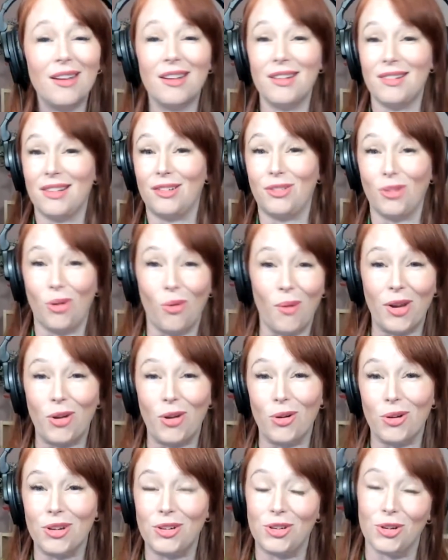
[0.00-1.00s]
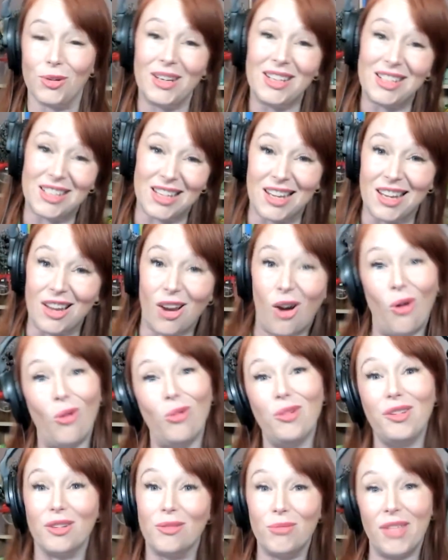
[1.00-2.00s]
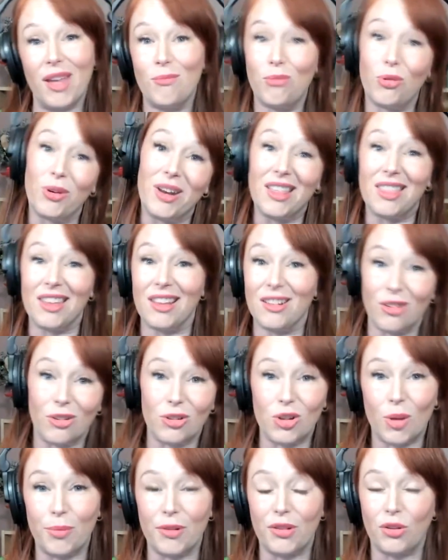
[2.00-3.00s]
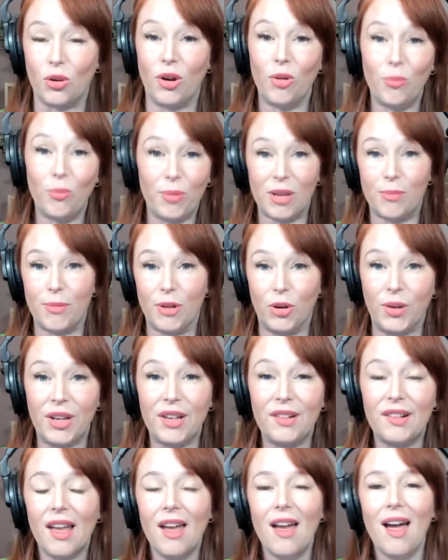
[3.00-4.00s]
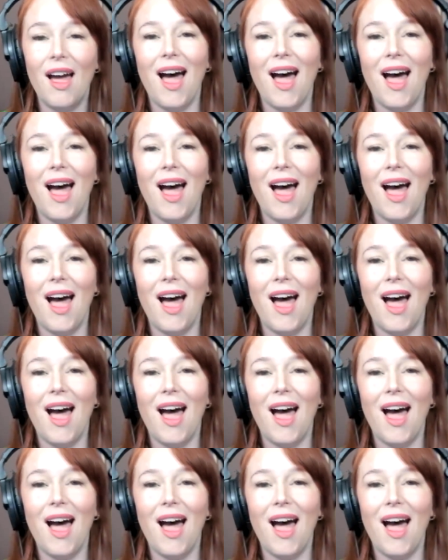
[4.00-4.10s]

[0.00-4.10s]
because it's all we're good at doing, digging holes and then putting things on top of soil, big buildings.